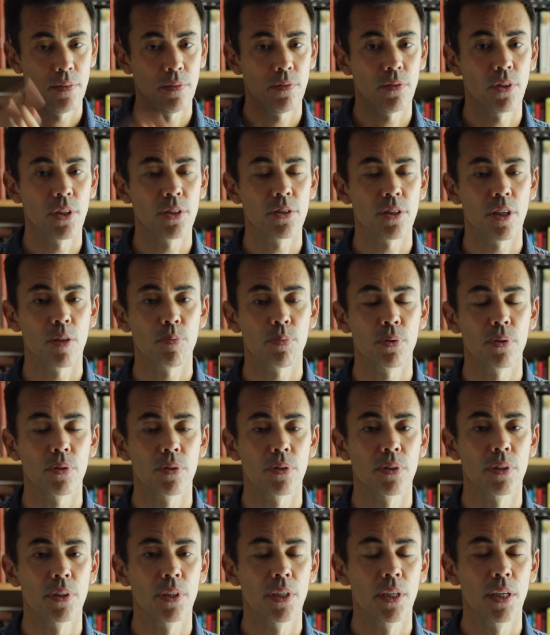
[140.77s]
For example,
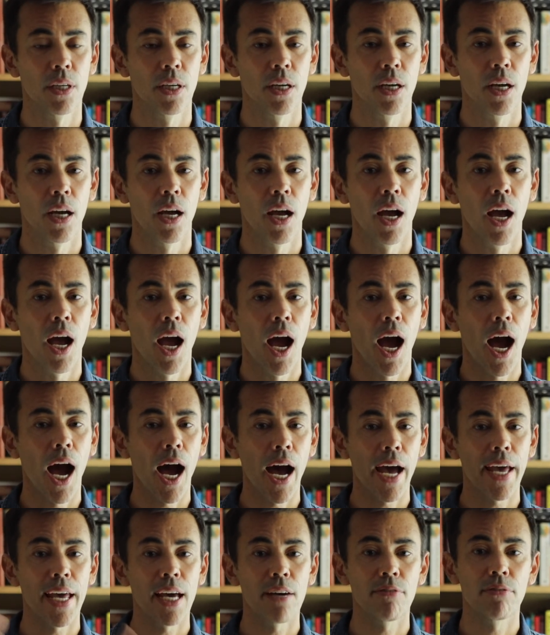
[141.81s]

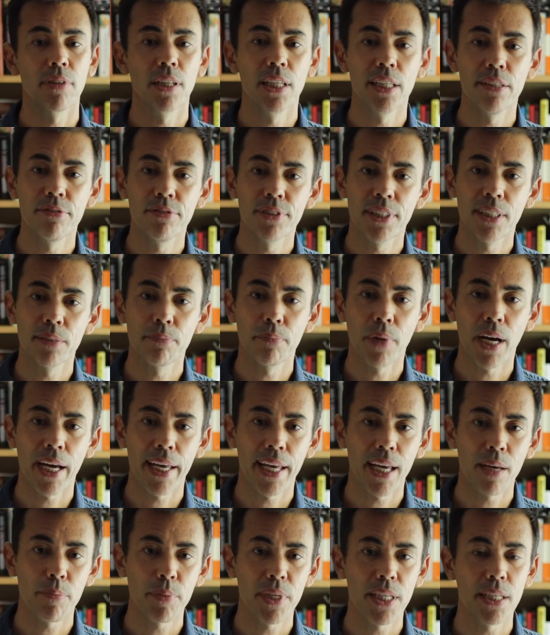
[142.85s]
I have lived in
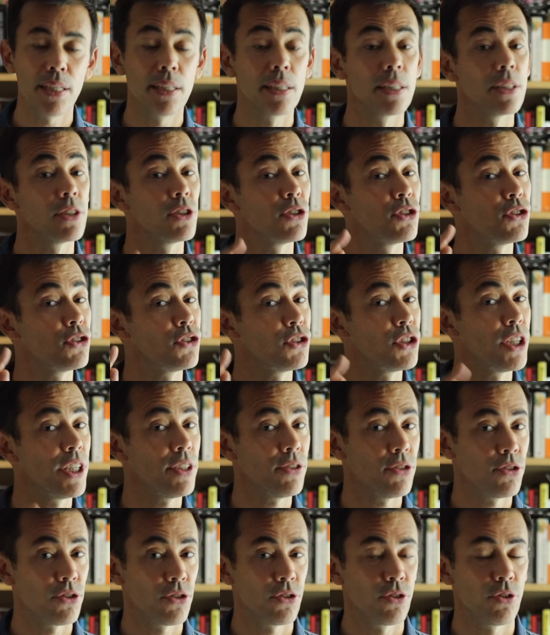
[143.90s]
Miami
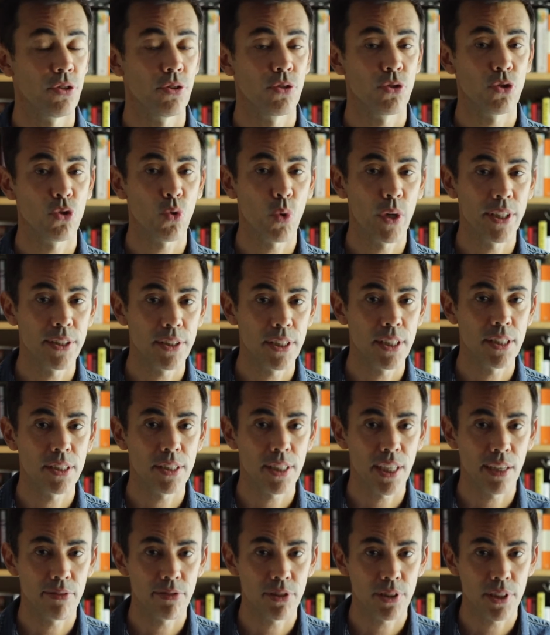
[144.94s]
since
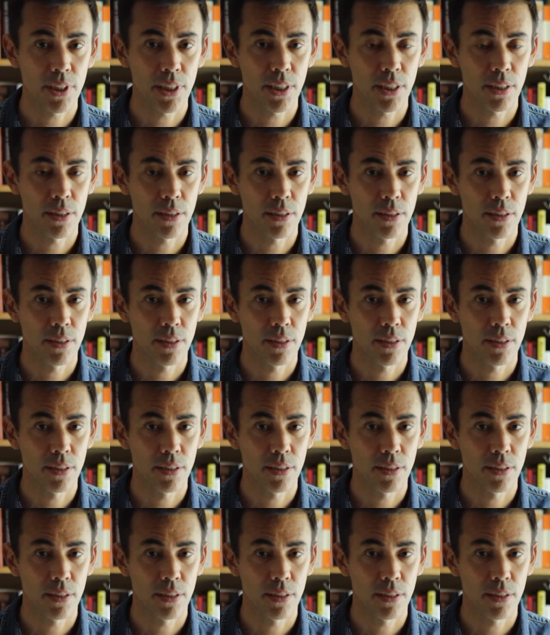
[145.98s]
2017.